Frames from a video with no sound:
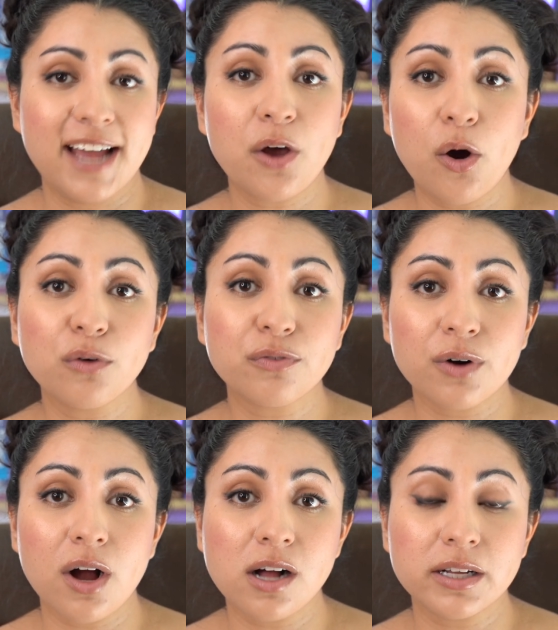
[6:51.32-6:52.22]
And
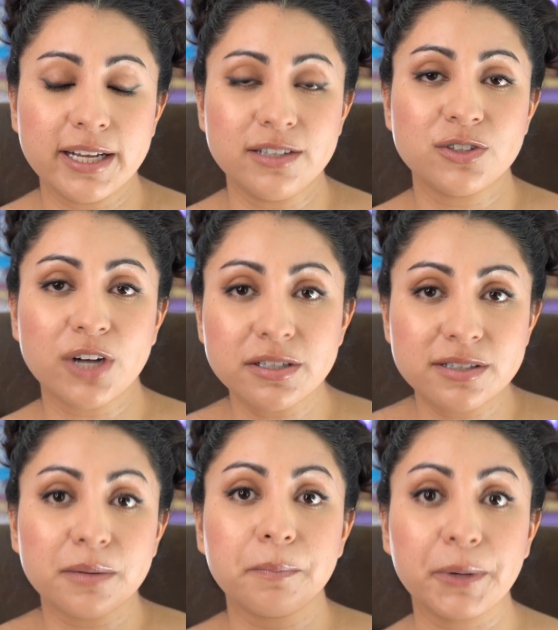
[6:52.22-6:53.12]
overall, it starts
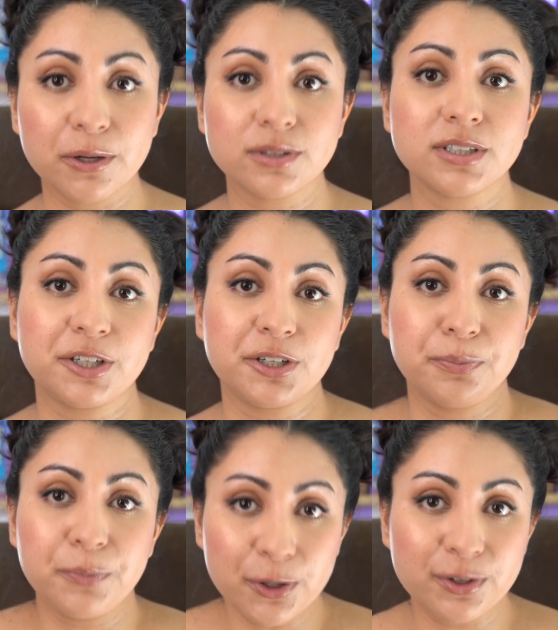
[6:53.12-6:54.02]
to build a
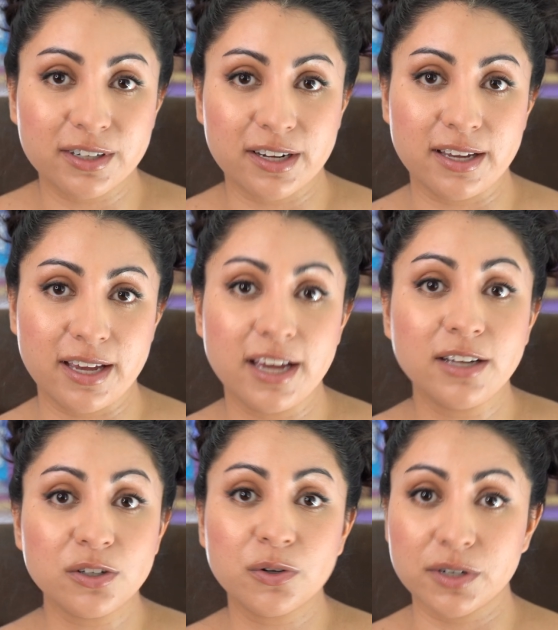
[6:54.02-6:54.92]
community
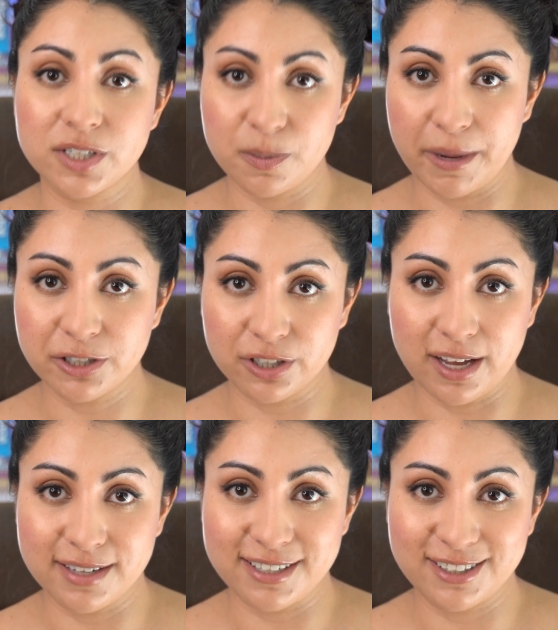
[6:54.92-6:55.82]
in your
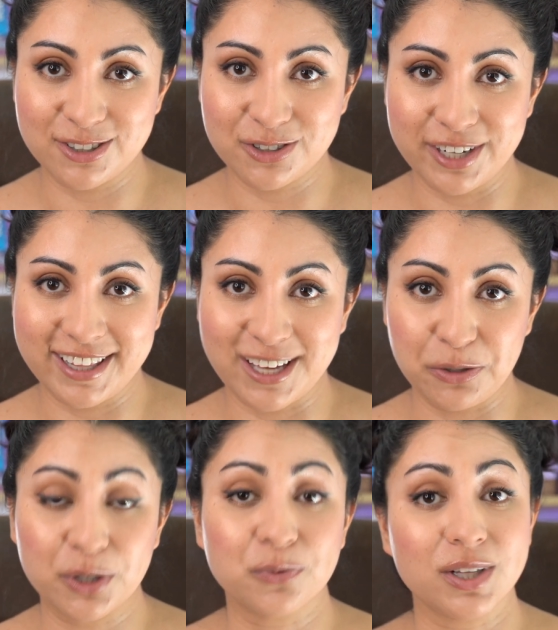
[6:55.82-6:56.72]
specialized industry that
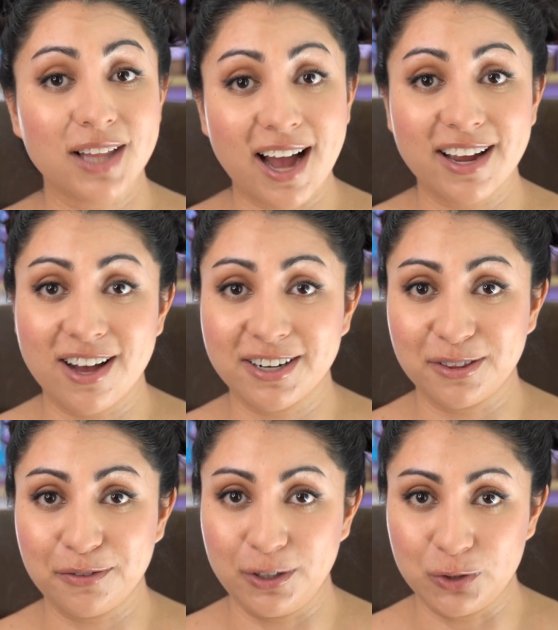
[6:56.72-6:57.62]
you can rely on
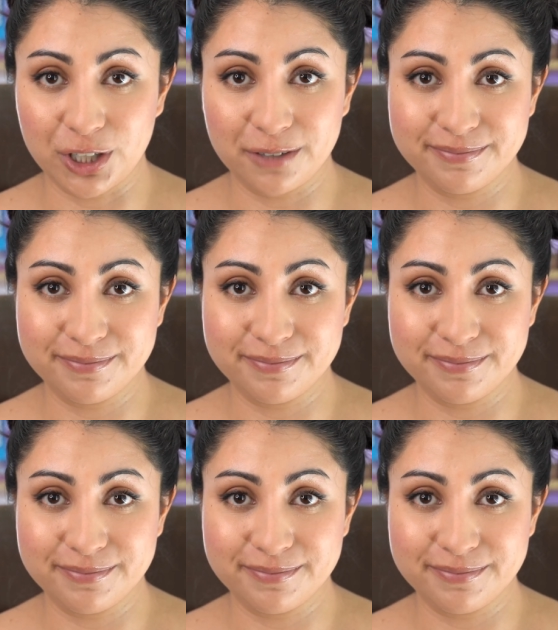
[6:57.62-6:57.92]
in the future.